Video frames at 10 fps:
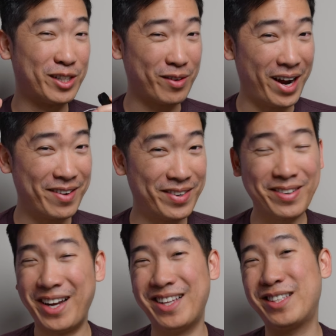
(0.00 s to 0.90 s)
driver,
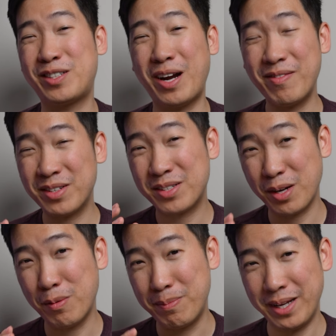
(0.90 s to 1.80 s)
and this driver is
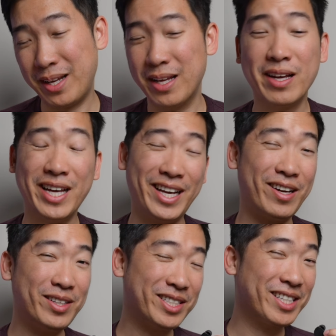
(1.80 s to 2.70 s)
so big it
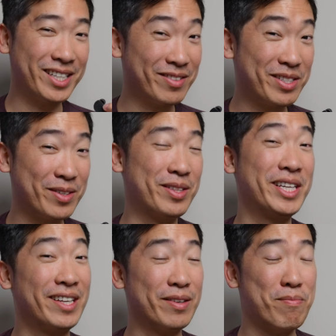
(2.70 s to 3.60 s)
honestly gives you
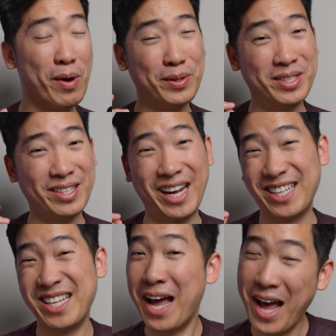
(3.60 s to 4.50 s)
the most, I
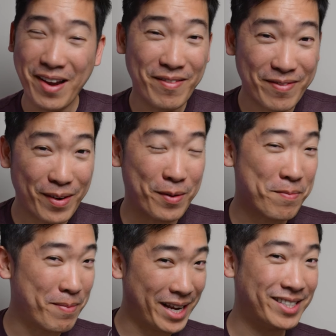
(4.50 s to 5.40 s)
guess,
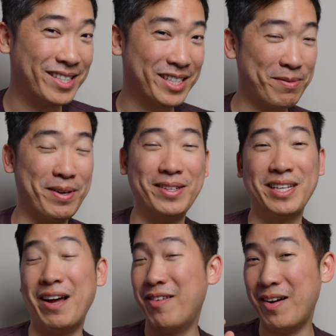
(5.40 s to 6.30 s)
headphone bass experience
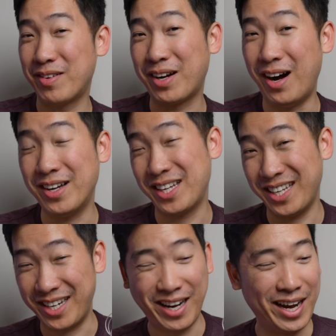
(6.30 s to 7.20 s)
I've ever gotten in
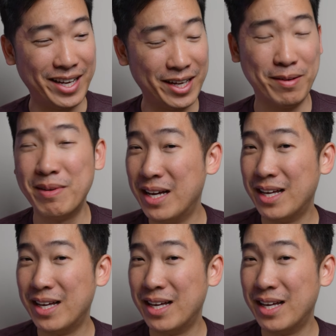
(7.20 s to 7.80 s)
an IEM.